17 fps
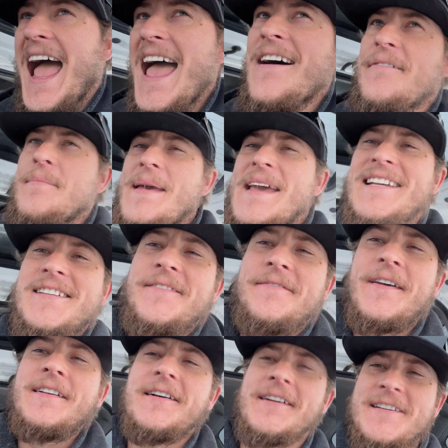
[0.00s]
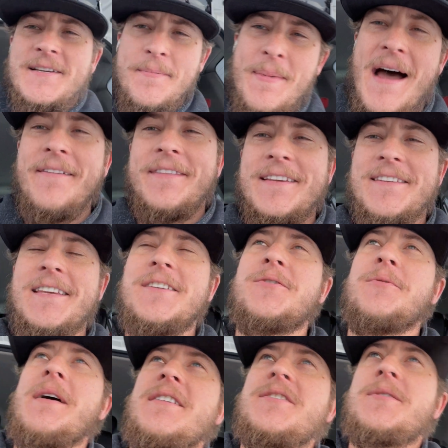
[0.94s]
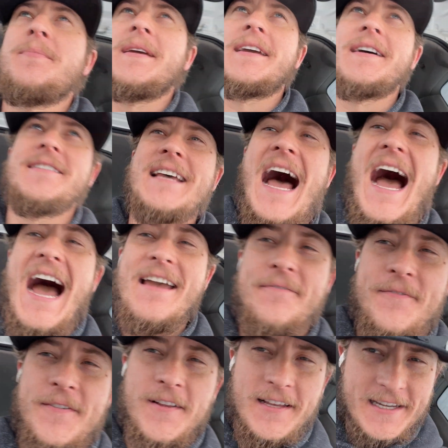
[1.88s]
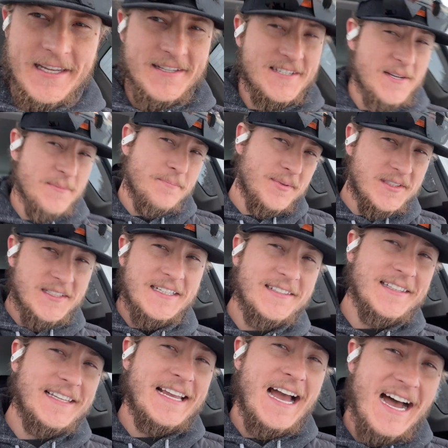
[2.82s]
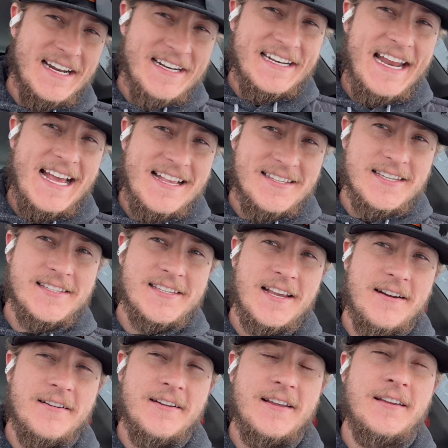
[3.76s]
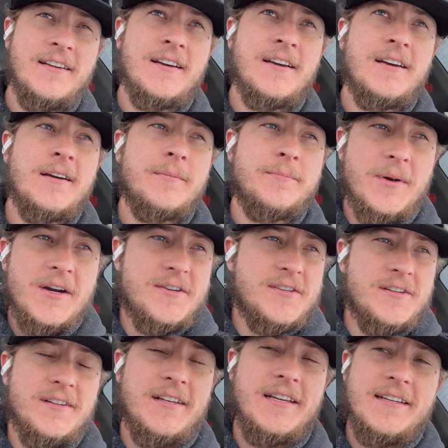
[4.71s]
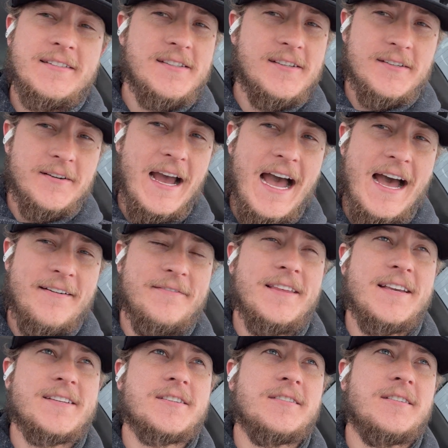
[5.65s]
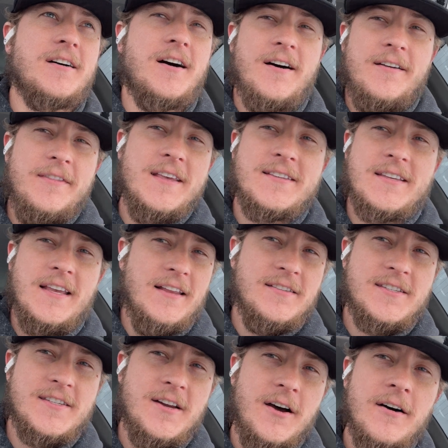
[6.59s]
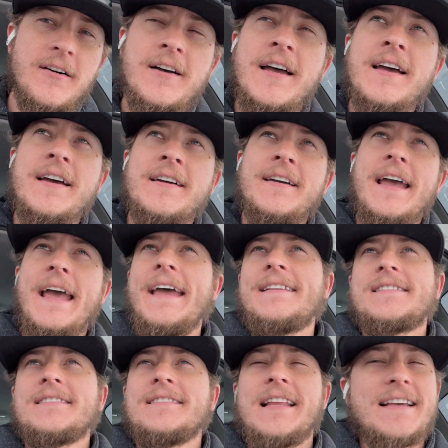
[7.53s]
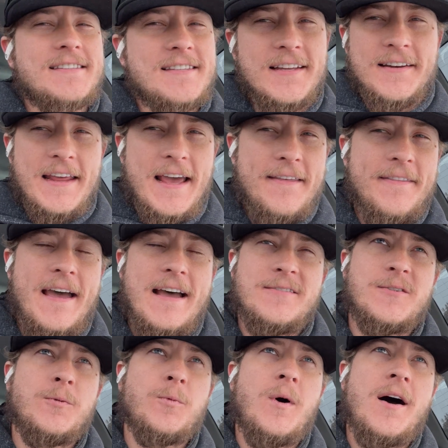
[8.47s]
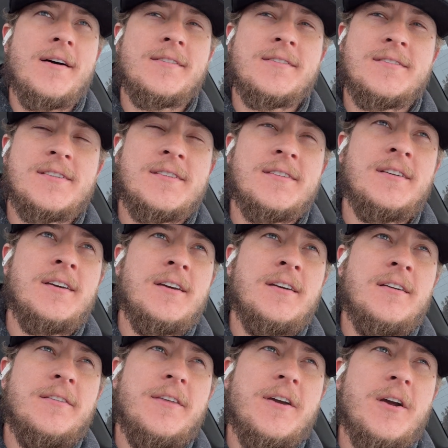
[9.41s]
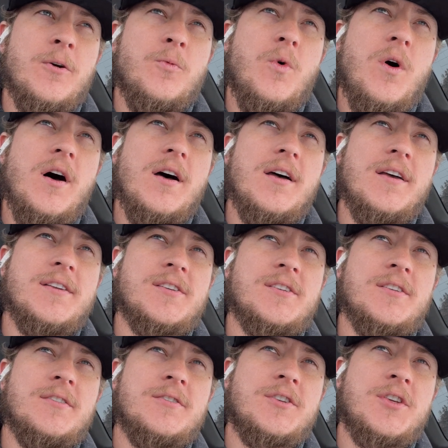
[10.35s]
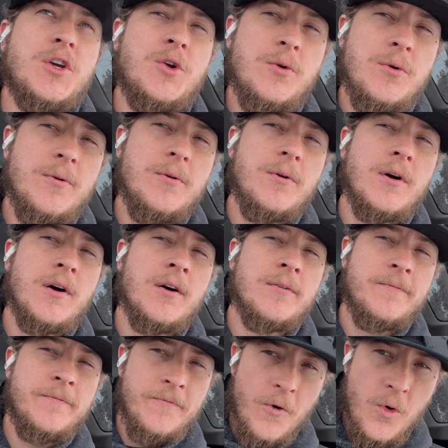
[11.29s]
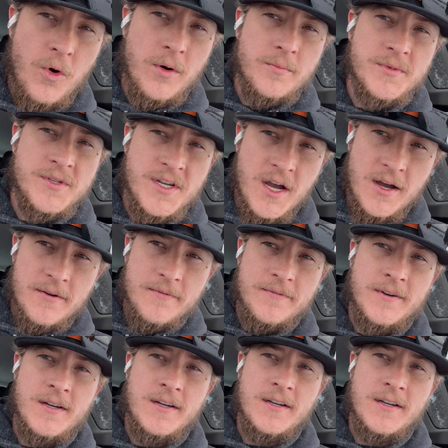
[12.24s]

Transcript: have mixed feelings about the situation because I feel like it's completely unnecessary personally to have this on this install. It's less than 10,000 watts. There was two forms of